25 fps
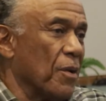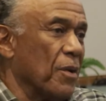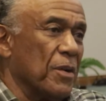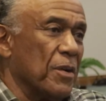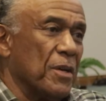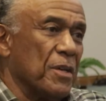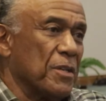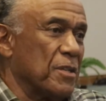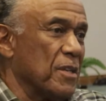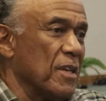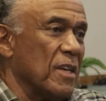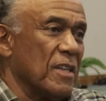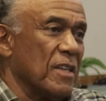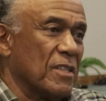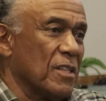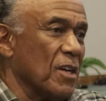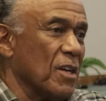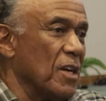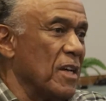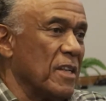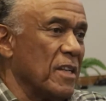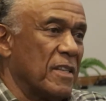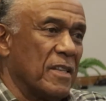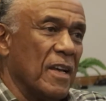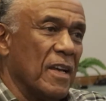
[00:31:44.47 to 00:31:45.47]
It's it's
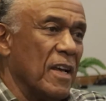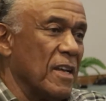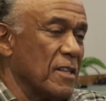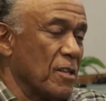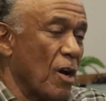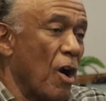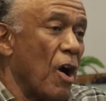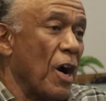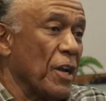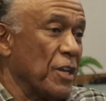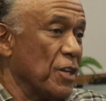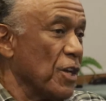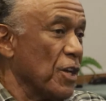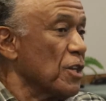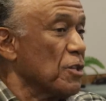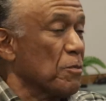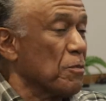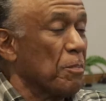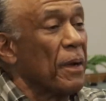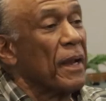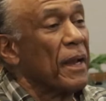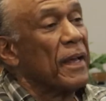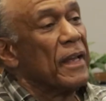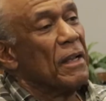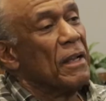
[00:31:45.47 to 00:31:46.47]
it's, it's hard to
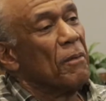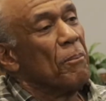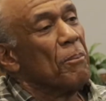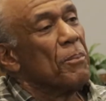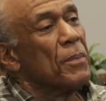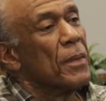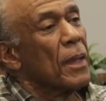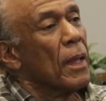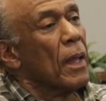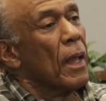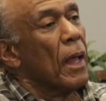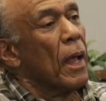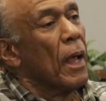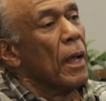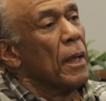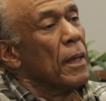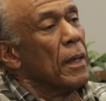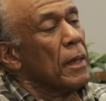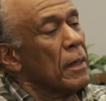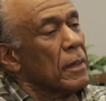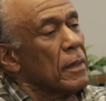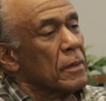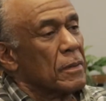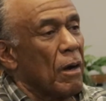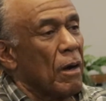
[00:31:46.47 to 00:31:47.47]
explain.
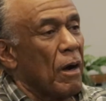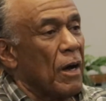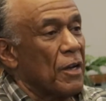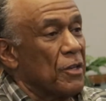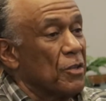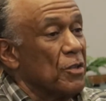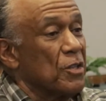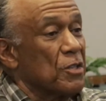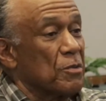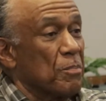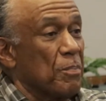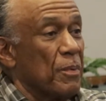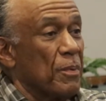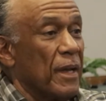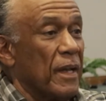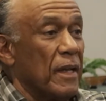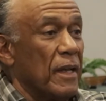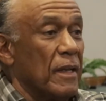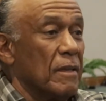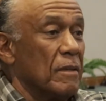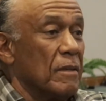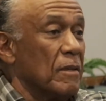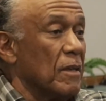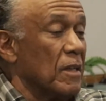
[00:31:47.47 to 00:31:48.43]
It's hard to explain.